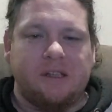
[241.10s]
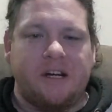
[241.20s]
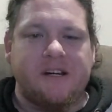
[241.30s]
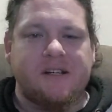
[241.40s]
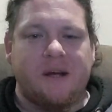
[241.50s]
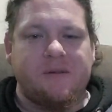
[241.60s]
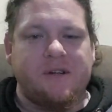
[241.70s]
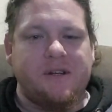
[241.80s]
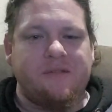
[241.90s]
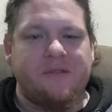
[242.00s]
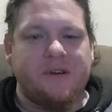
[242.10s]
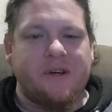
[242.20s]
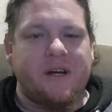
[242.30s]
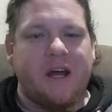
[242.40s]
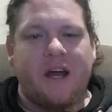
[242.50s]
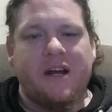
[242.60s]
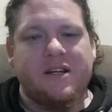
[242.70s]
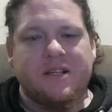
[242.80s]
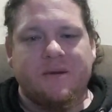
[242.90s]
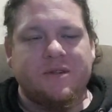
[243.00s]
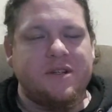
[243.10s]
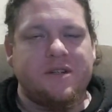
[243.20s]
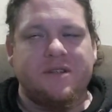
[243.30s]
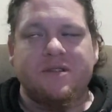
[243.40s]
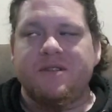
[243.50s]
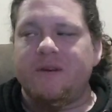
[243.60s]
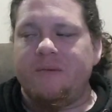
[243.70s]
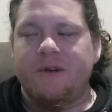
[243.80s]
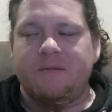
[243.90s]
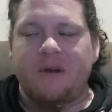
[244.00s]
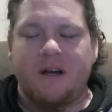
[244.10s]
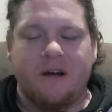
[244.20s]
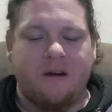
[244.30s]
And it's up to you to figure it out, and it's up to you to do something about it.